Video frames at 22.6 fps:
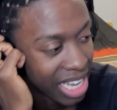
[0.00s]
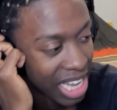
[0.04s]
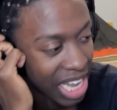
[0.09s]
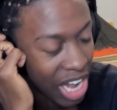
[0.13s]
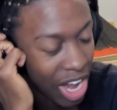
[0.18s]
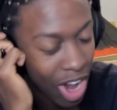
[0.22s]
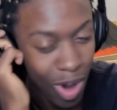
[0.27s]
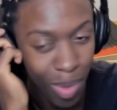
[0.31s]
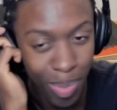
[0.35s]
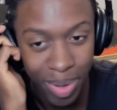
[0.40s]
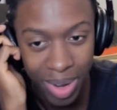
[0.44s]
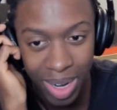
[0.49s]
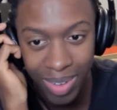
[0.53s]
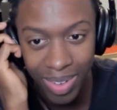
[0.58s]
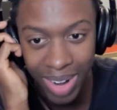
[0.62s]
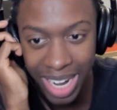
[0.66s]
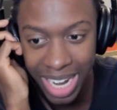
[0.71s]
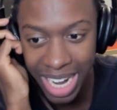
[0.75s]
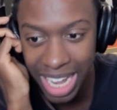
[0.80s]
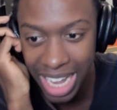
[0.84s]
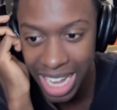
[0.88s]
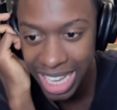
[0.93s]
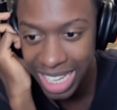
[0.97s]
Opium right
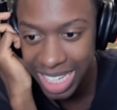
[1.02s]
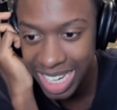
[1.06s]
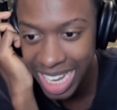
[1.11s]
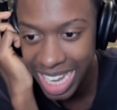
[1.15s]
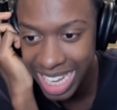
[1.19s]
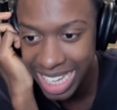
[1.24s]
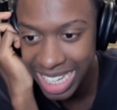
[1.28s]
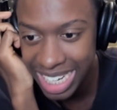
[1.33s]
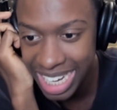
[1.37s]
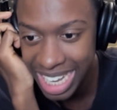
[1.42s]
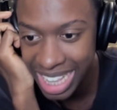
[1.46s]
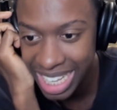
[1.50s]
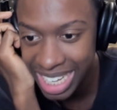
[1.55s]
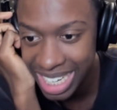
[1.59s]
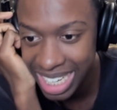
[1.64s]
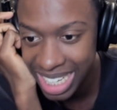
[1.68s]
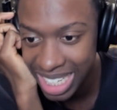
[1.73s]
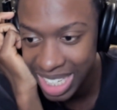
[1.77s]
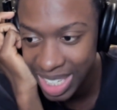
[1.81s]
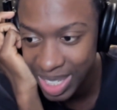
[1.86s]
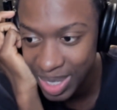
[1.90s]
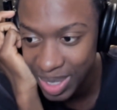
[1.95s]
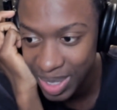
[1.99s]
now, it's not
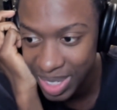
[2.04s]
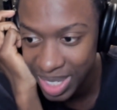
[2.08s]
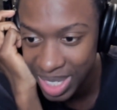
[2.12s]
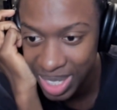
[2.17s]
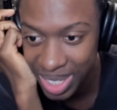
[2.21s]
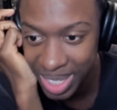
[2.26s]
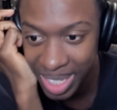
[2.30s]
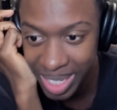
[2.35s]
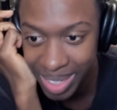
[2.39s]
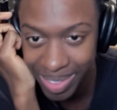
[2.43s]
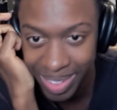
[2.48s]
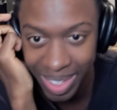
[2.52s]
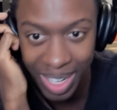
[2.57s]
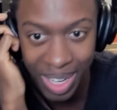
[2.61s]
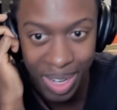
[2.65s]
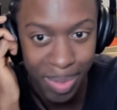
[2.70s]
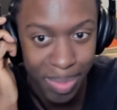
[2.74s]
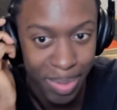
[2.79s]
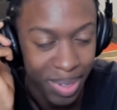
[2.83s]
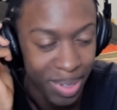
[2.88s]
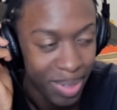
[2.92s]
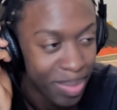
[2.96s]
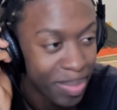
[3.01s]
looking too good for
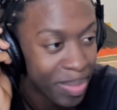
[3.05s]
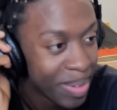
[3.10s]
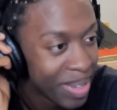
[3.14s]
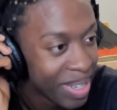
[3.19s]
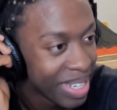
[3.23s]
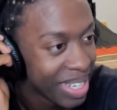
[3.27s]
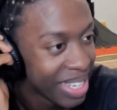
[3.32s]
Opium.